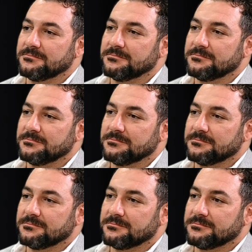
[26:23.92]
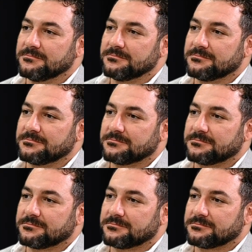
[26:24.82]

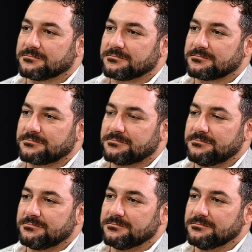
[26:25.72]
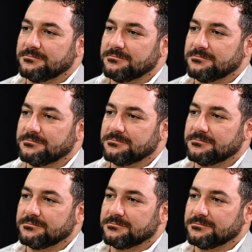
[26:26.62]

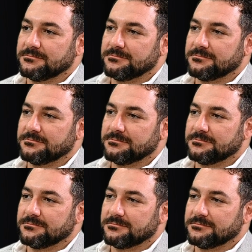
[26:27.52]
No words are spoken by the person on screen.